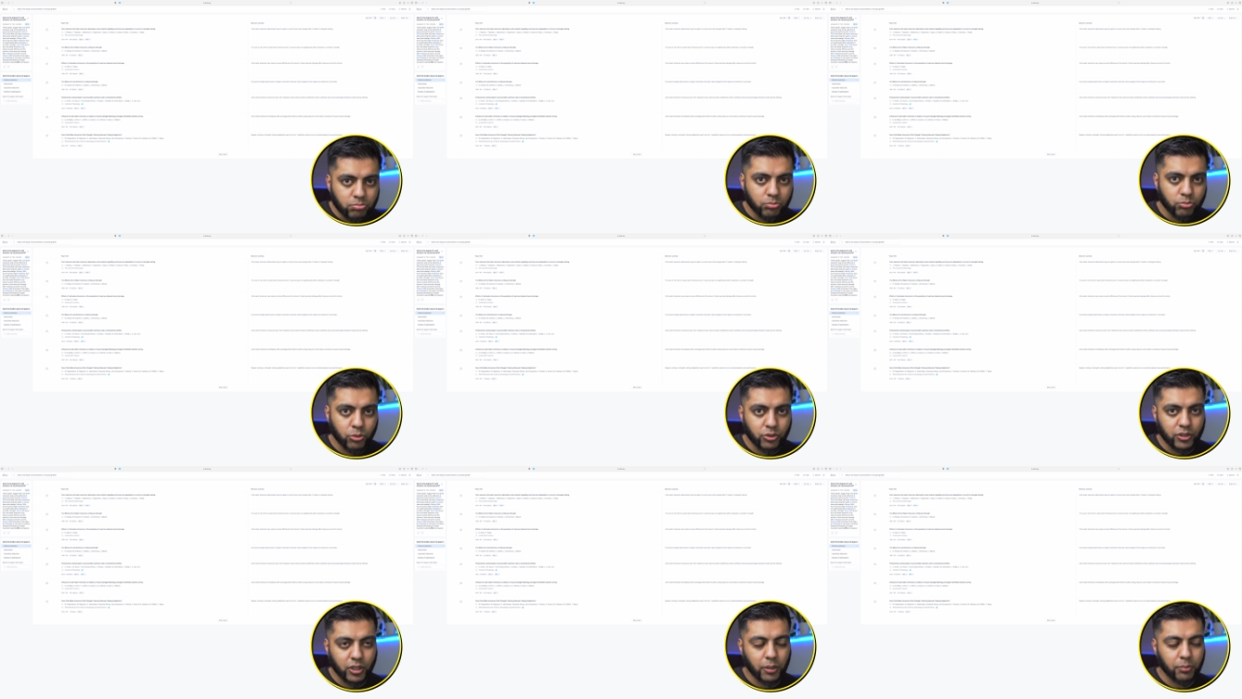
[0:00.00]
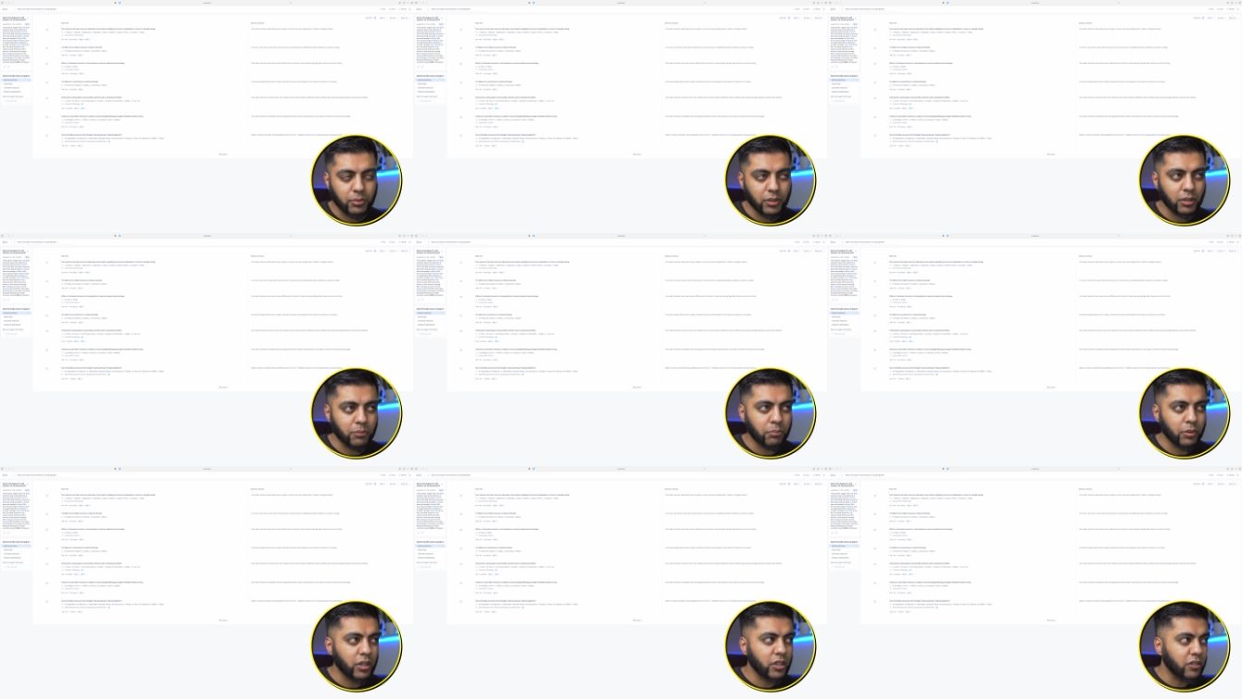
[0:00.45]
what's
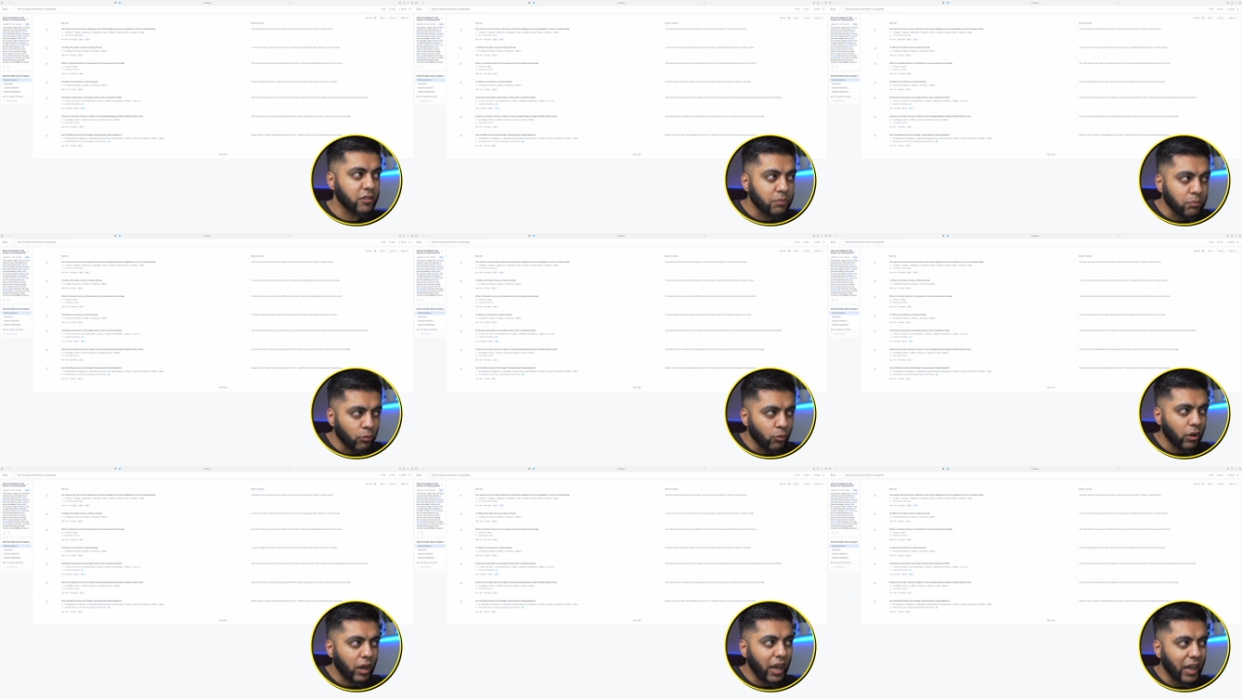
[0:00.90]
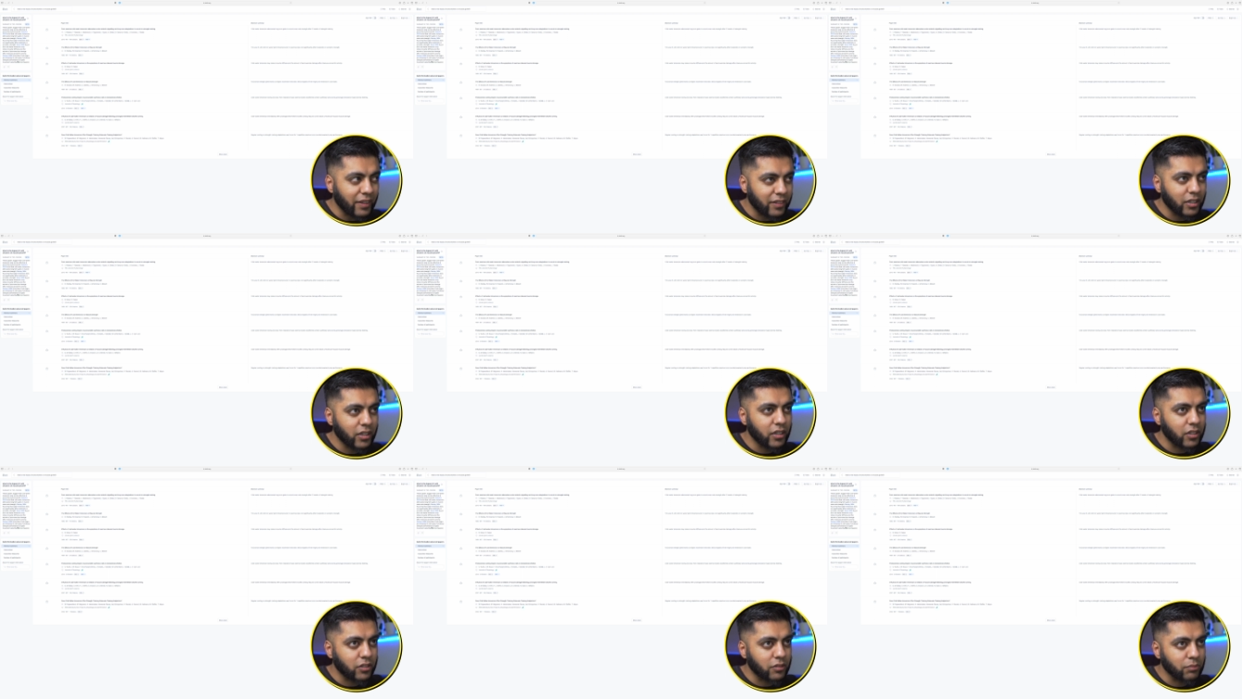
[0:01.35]
happening? But it's more, I
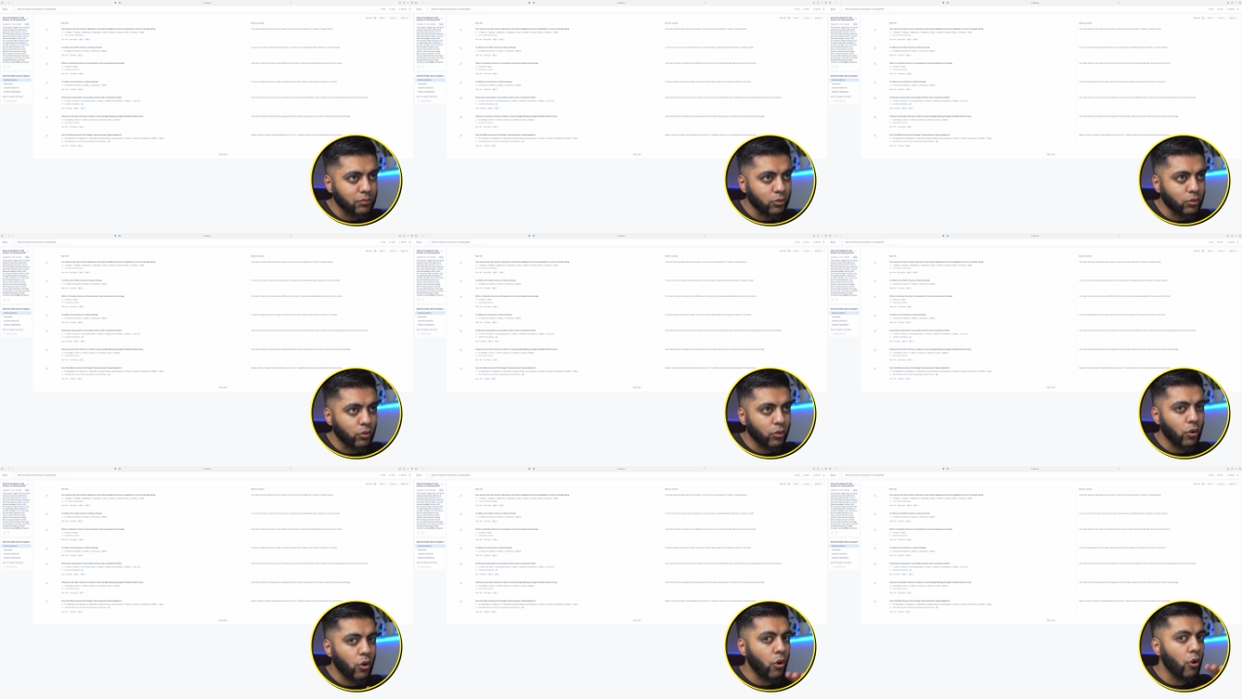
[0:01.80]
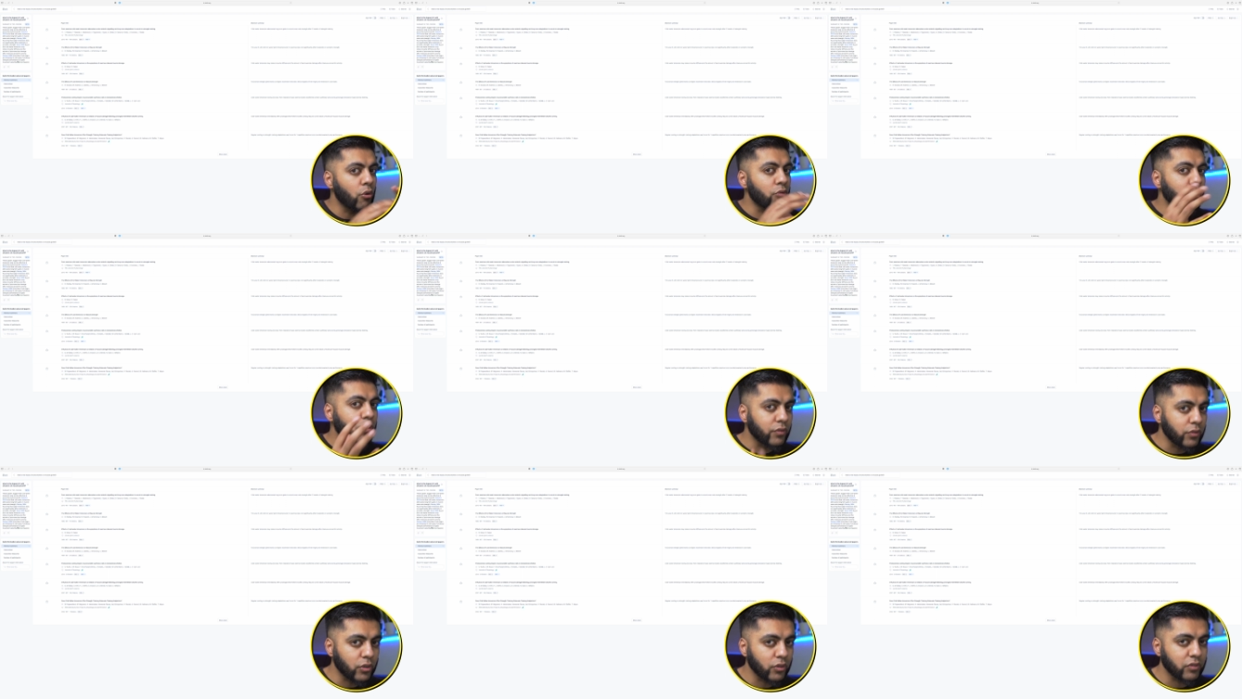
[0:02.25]
think it's more
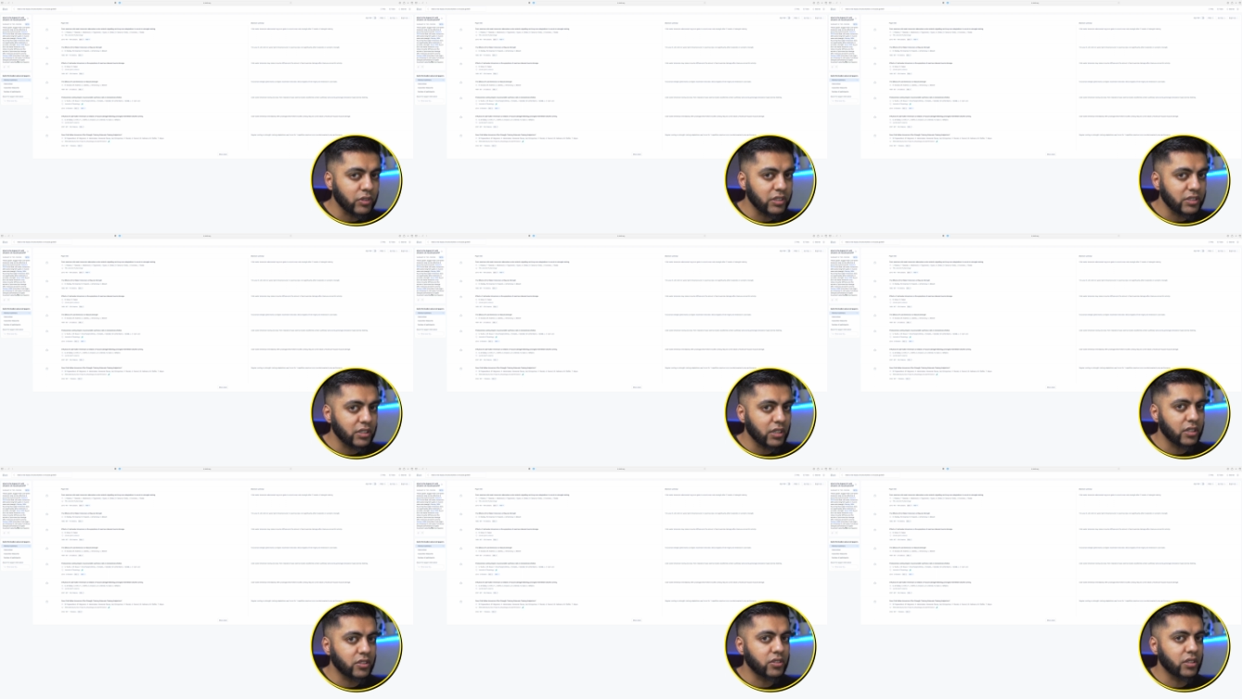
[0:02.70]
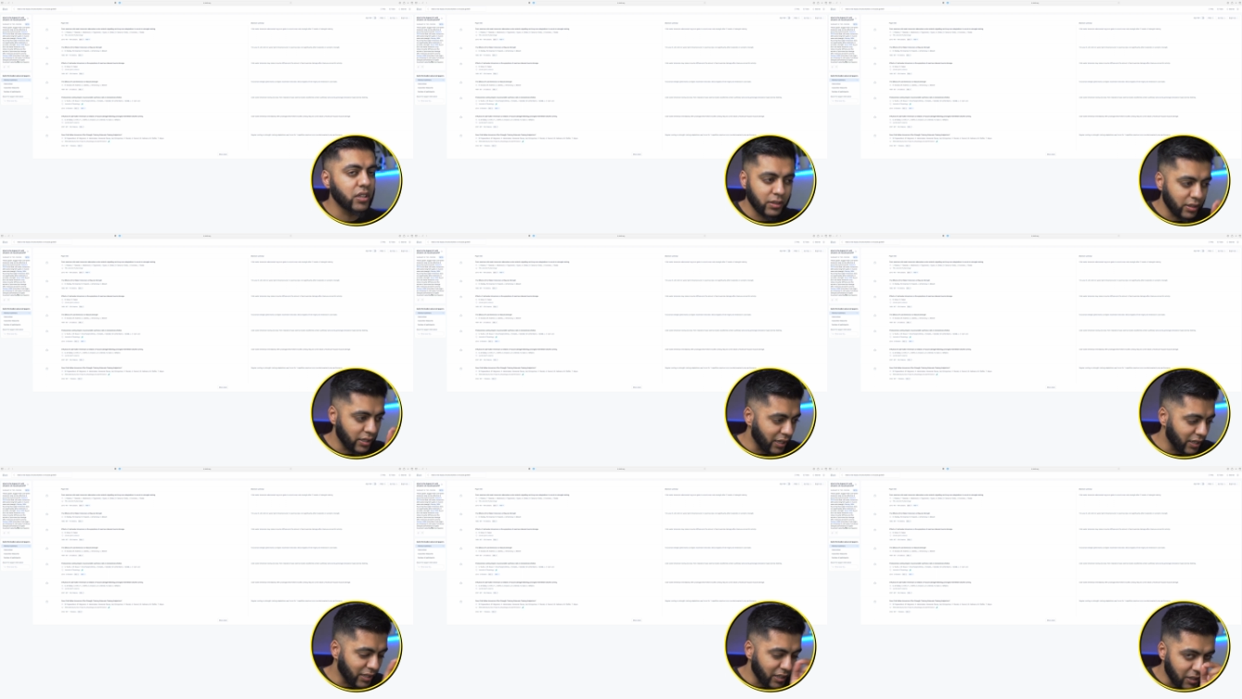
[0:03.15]
overview research
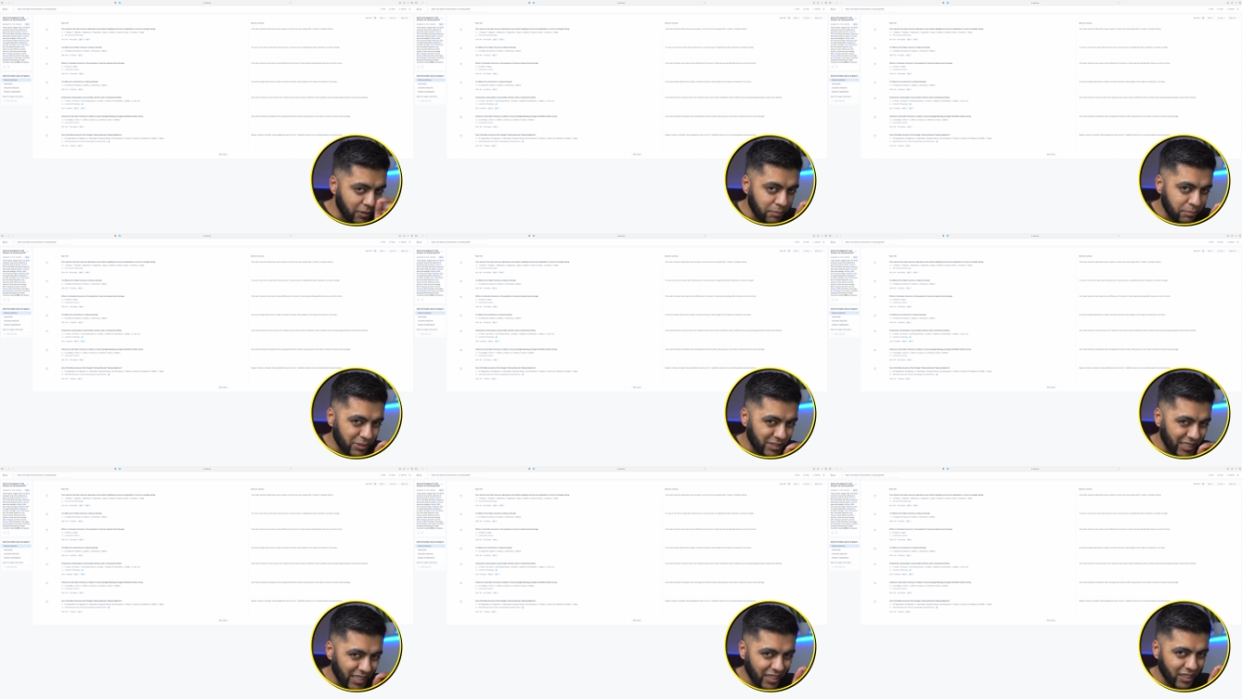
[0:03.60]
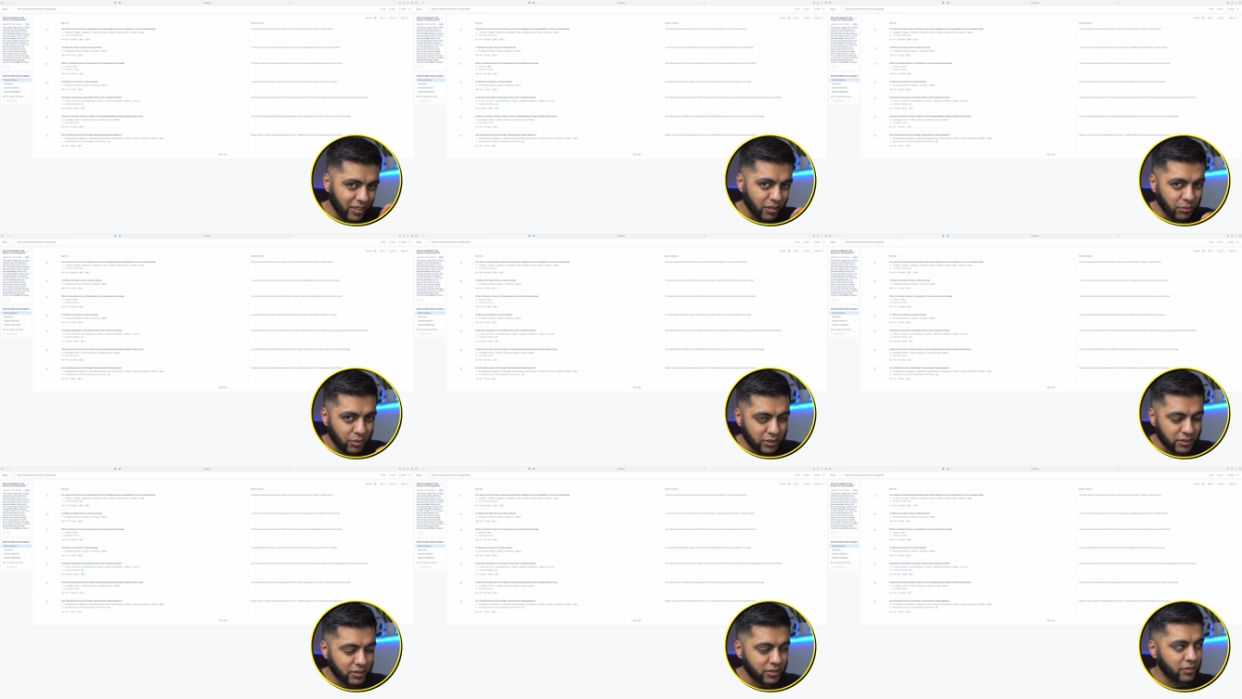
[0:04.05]
than in particular
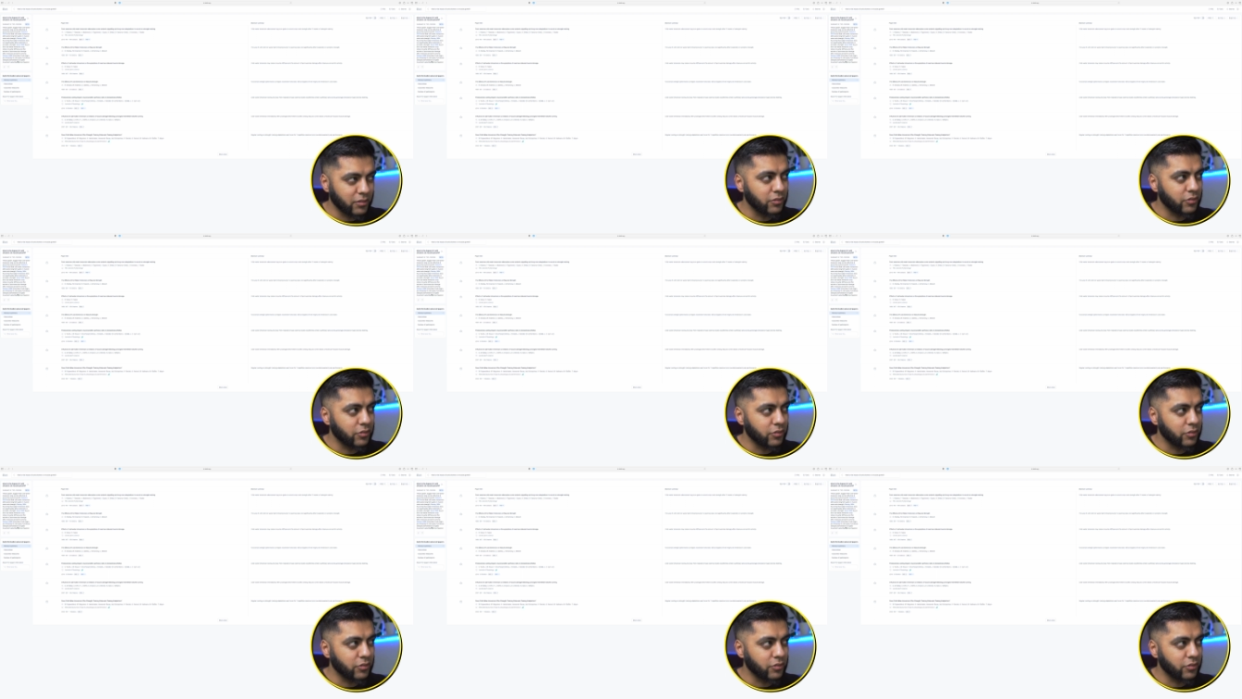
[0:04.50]
ones.